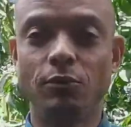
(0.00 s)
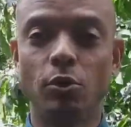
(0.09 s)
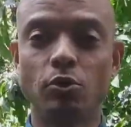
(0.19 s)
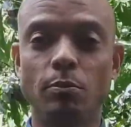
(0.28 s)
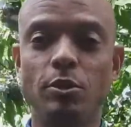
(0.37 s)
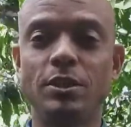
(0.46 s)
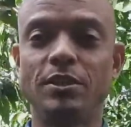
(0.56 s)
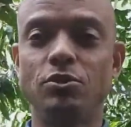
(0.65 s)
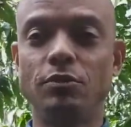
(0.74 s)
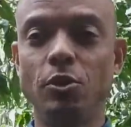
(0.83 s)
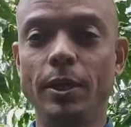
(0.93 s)
You've got
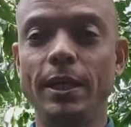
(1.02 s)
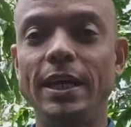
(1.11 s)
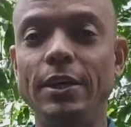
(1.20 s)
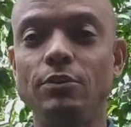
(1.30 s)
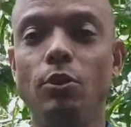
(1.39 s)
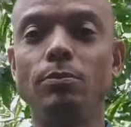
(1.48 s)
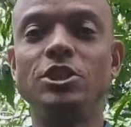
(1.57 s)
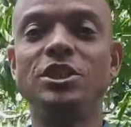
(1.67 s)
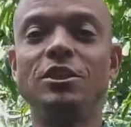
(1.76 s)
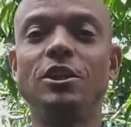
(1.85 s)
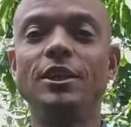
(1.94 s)
robotics, you've got AI, you've got
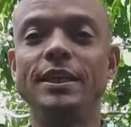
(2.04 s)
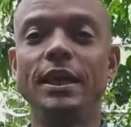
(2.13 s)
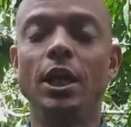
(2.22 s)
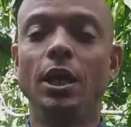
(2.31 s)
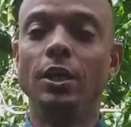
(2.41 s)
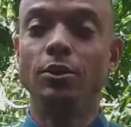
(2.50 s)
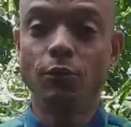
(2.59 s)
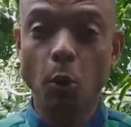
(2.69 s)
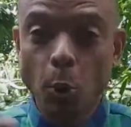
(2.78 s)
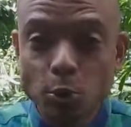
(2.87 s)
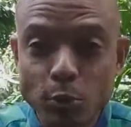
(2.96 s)
machine learning, you've
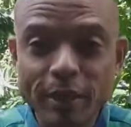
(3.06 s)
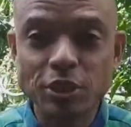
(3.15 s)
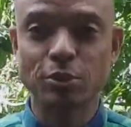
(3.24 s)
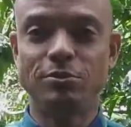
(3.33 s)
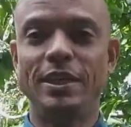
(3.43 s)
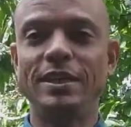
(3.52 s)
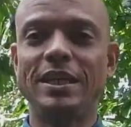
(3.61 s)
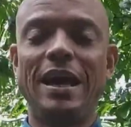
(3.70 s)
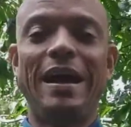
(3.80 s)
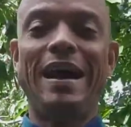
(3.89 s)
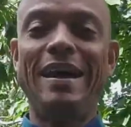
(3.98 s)
got automation, right?
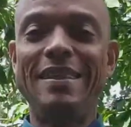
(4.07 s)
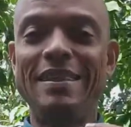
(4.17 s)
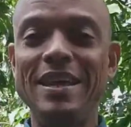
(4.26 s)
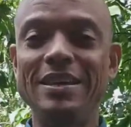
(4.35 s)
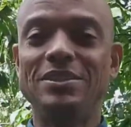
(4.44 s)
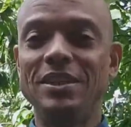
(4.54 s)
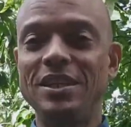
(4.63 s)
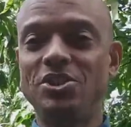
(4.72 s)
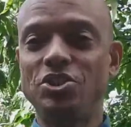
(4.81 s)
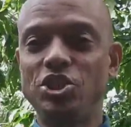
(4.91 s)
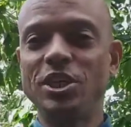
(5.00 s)
And this
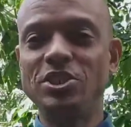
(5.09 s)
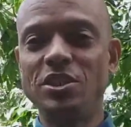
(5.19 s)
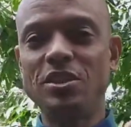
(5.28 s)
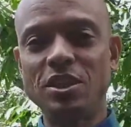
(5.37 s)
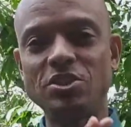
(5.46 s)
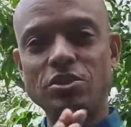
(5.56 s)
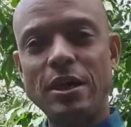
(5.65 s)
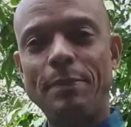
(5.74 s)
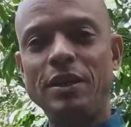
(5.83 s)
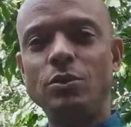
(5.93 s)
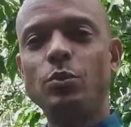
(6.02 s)
is changing things
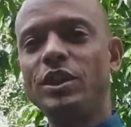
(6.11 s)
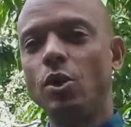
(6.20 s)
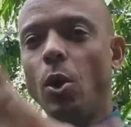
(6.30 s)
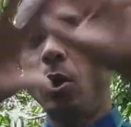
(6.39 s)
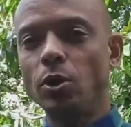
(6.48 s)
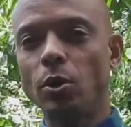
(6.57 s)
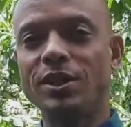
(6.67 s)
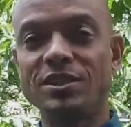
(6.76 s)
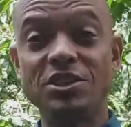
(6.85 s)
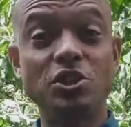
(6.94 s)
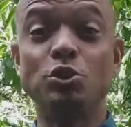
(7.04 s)
rapidly within all
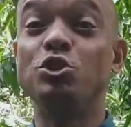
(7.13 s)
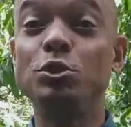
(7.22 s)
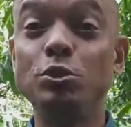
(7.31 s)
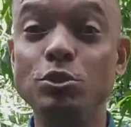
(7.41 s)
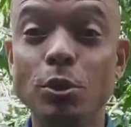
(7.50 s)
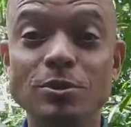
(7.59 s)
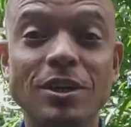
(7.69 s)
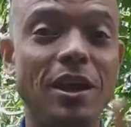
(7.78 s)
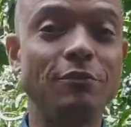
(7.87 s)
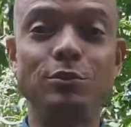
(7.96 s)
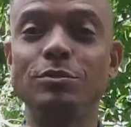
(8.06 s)
organizations. You don't
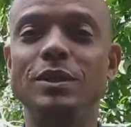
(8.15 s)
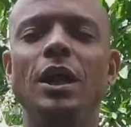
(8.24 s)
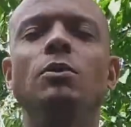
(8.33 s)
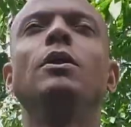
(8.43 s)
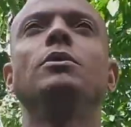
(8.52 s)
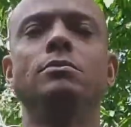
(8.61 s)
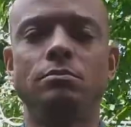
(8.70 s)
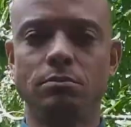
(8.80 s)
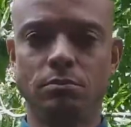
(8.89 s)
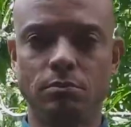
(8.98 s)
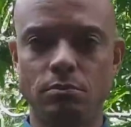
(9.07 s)
have to, well,
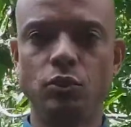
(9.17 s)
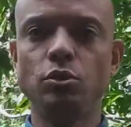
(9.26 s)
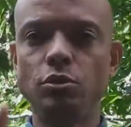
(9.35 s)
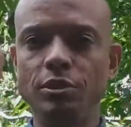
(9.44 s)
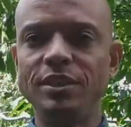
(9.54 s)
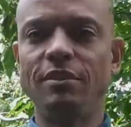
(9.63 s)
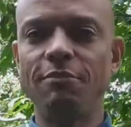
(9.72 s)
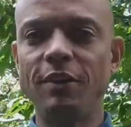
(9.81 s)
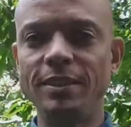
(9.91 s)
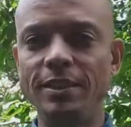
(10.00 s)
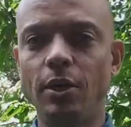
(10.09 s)
you could read and
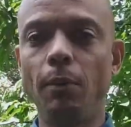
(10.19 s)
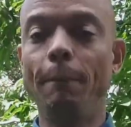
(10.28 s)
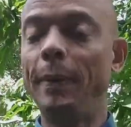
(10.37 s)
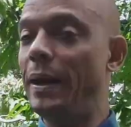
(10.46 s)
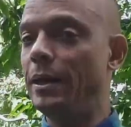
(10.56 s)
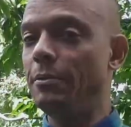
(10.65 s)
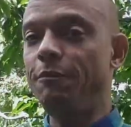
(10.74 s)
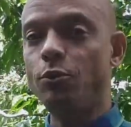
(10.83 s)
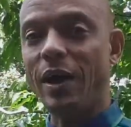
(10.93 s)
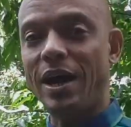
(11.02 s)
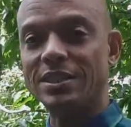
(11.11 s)
find out, but if
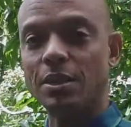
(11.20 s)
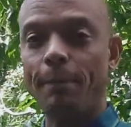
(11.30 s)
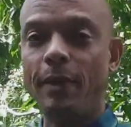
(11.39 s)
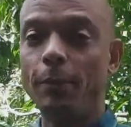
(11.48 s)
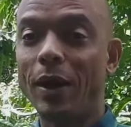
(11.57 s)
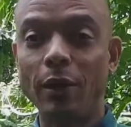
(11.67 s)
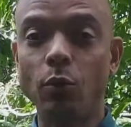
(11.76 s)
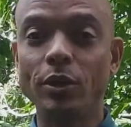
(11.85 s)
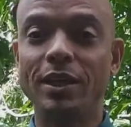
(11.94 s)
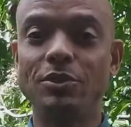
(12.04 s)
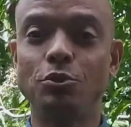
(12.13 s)
you ask people,
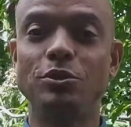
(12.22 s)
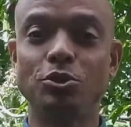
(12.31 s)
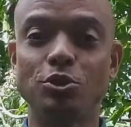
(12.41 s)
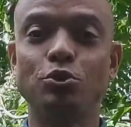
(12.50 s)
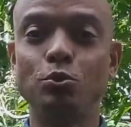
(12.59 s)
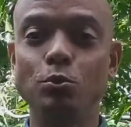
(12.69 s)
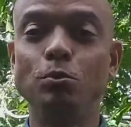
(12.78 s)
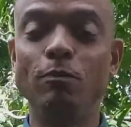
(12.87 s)
what I do is just do